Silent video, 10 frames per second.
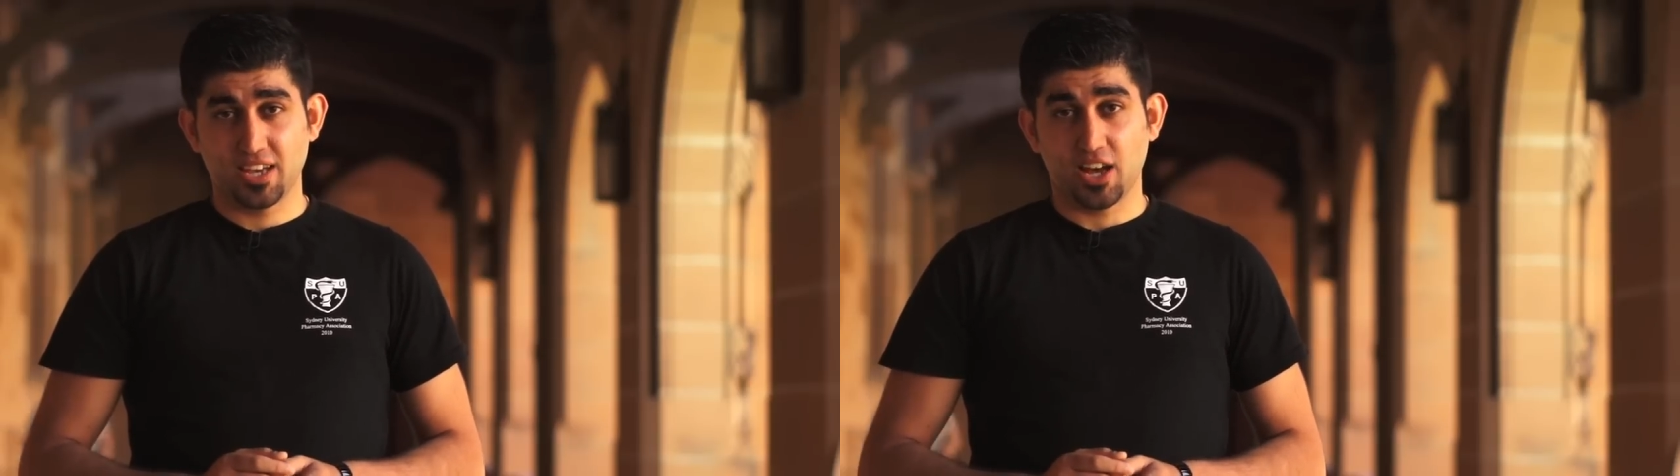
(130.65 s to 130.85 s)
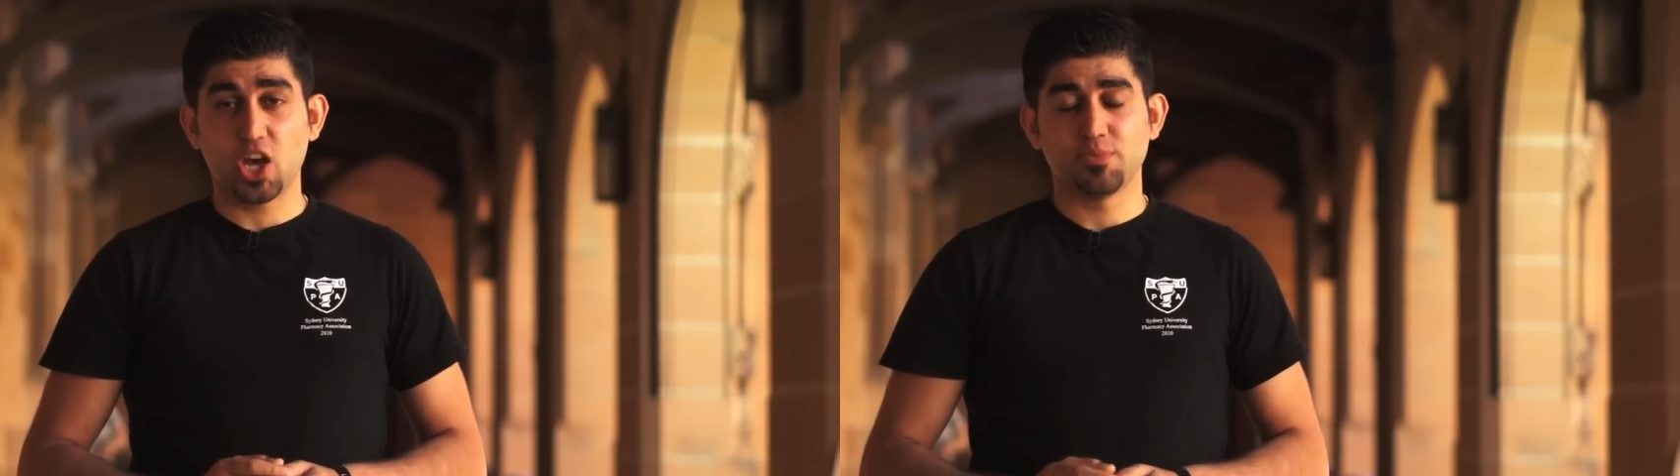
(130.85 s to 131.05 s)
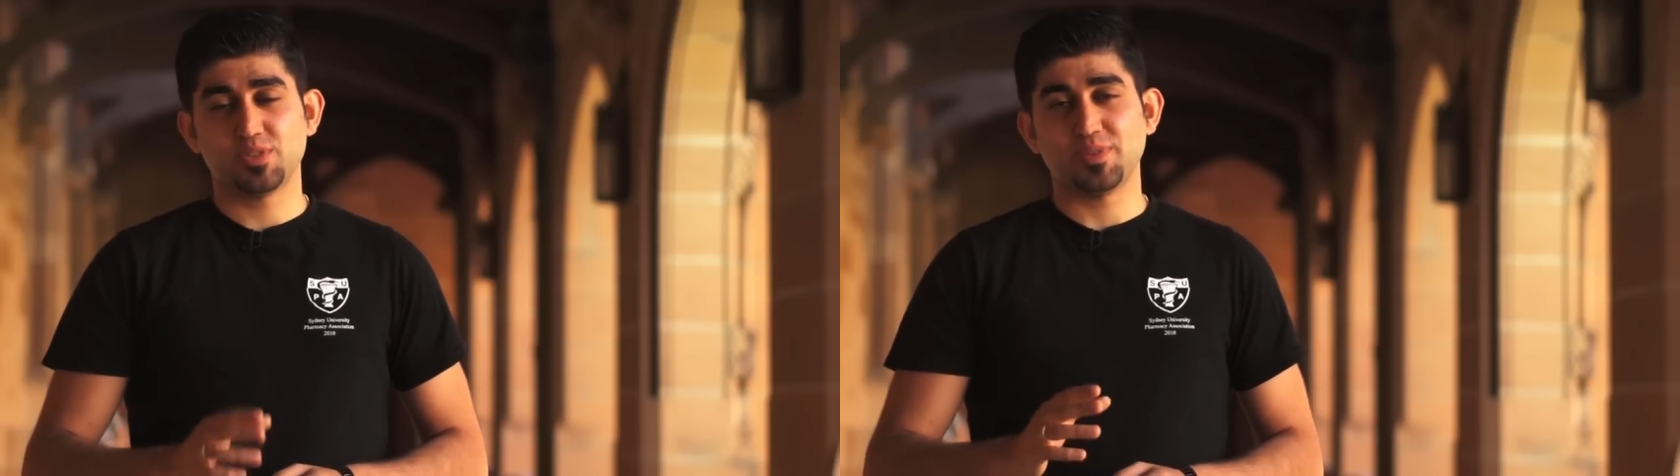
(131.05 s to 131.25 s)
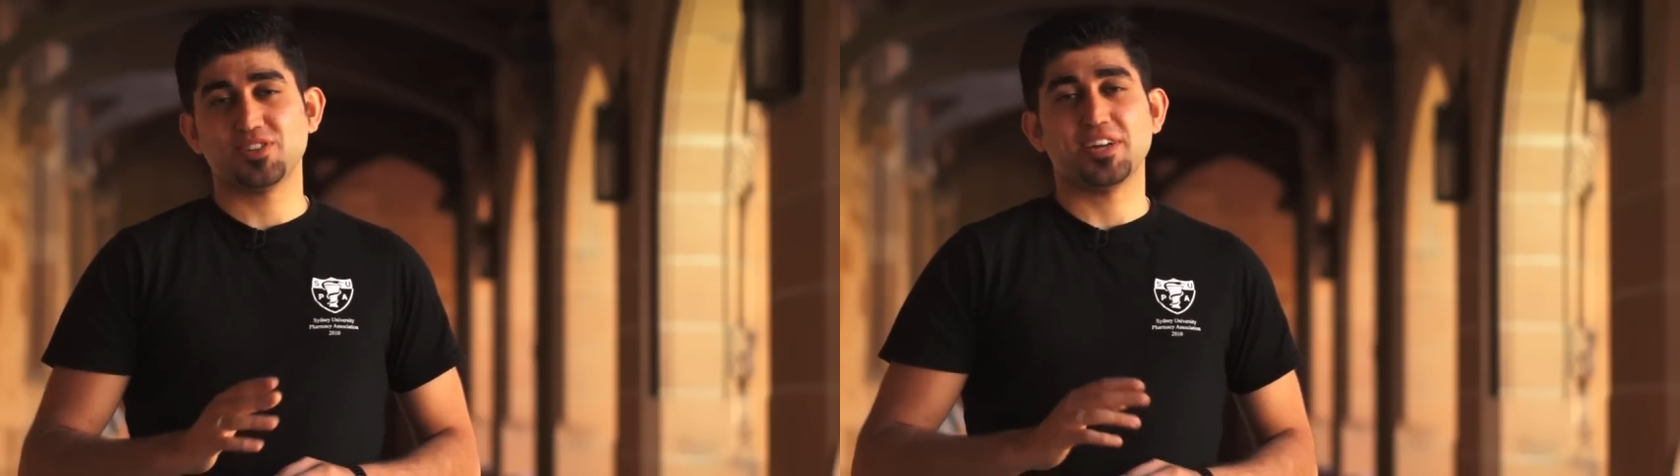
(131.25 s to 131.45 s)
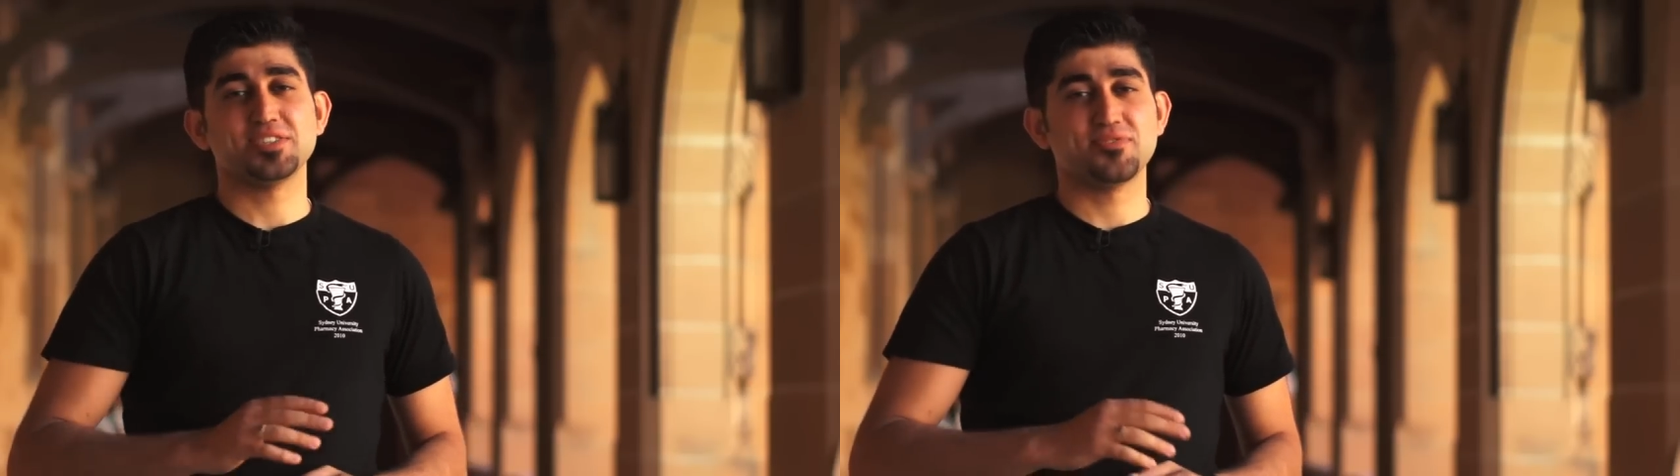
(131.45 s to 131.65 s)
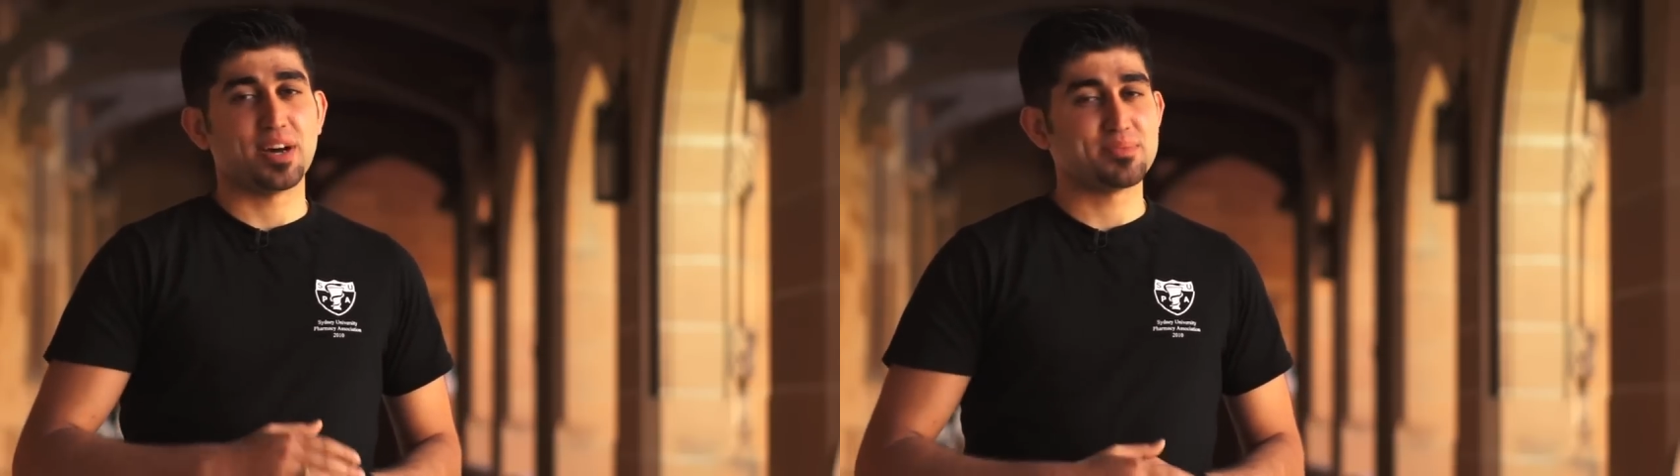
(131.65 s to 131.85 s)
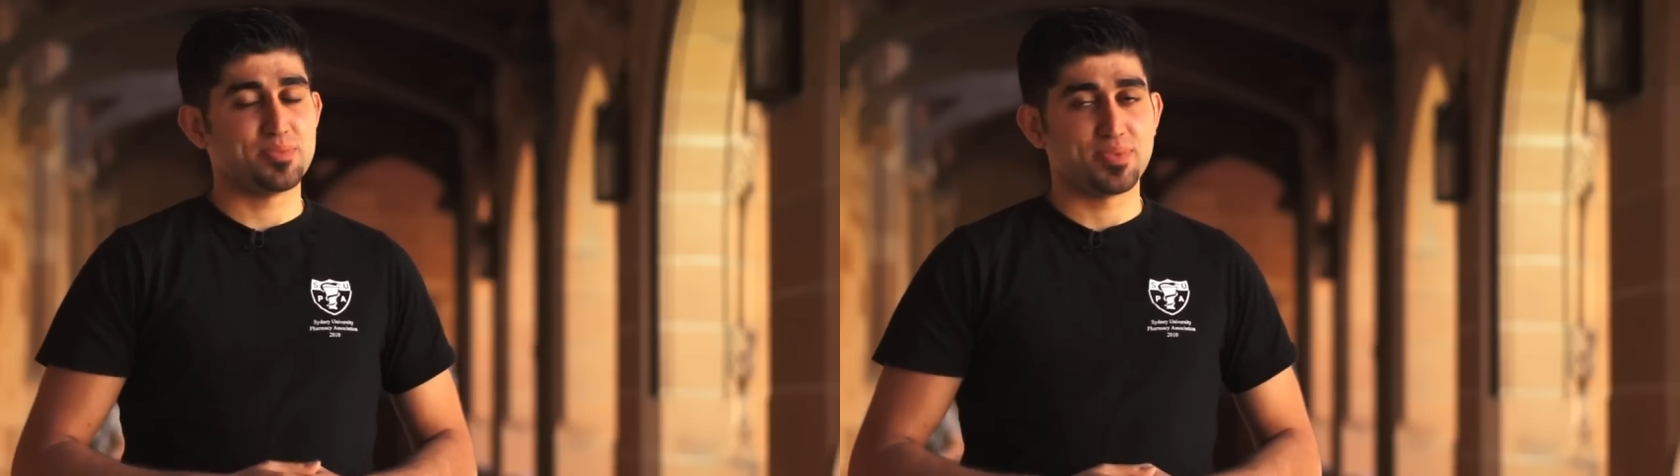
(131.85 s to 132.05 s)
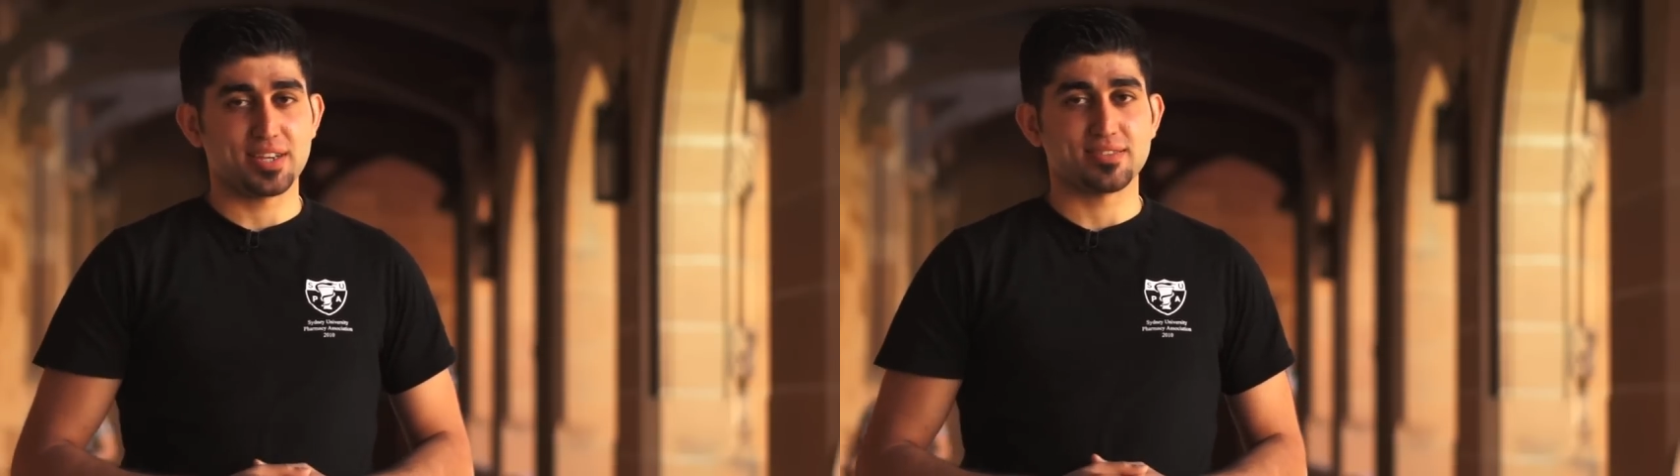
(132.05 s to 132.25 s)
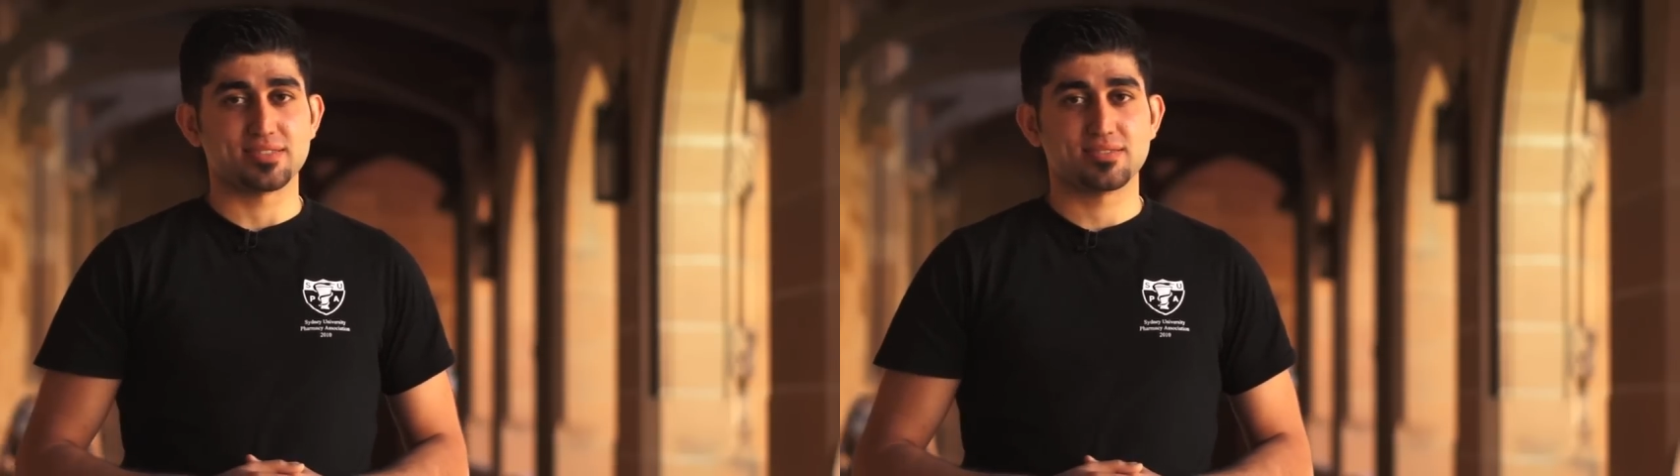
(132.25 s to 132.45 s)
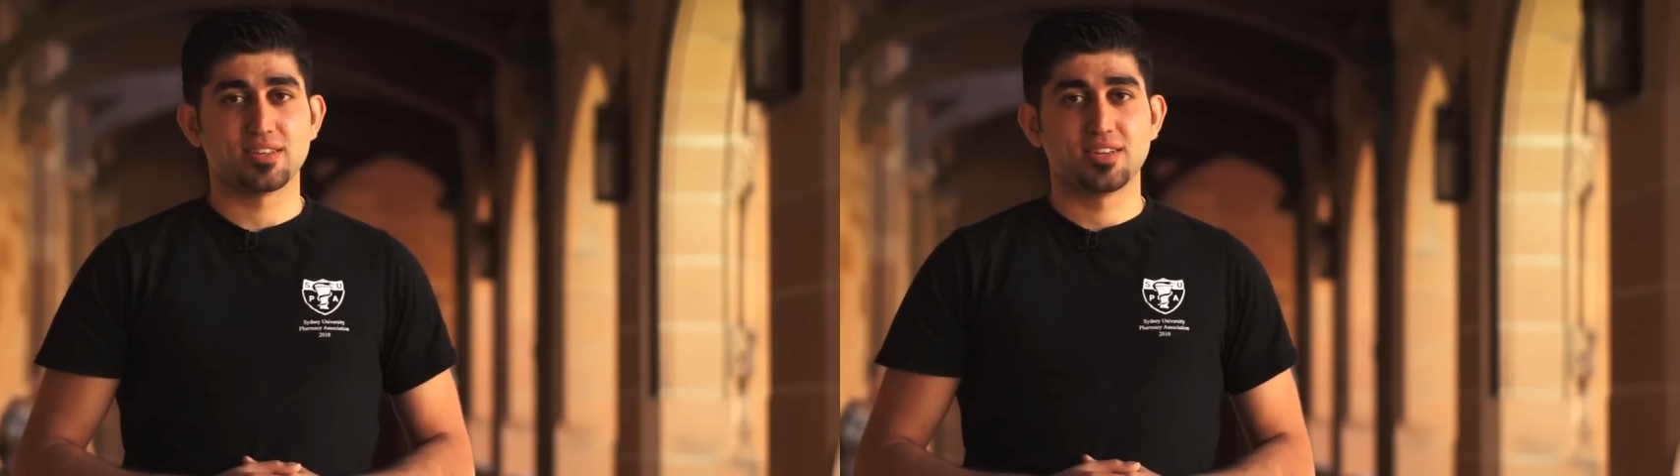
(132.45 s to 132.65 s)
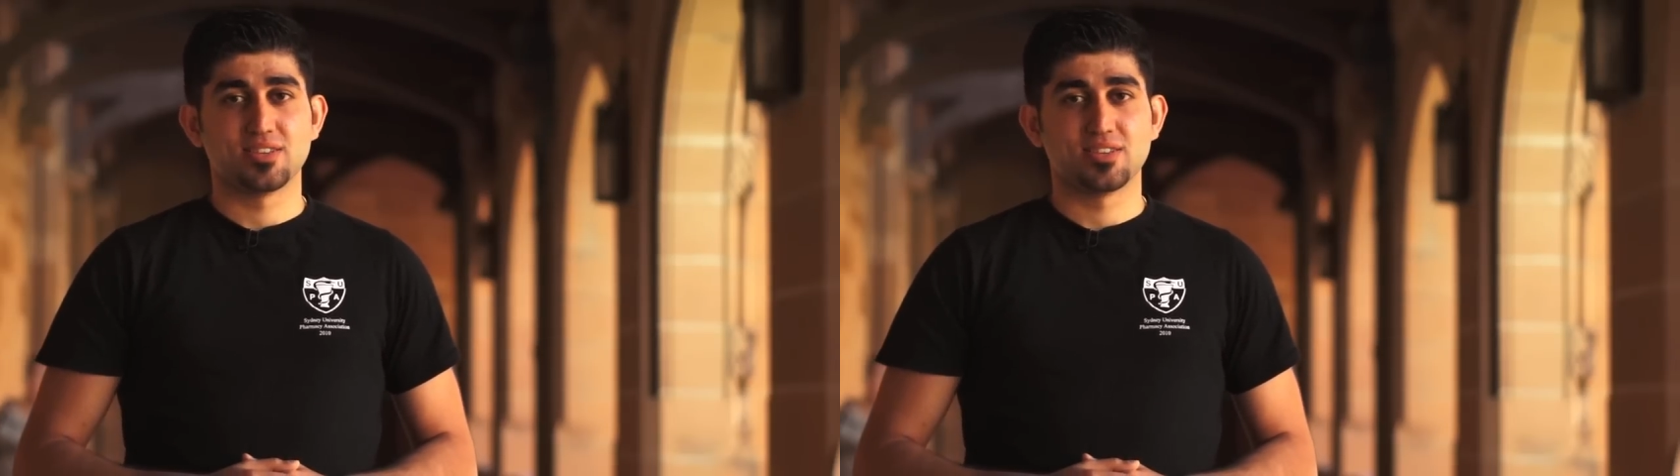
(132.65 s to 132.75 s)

I hope to specialize in pharmacy practice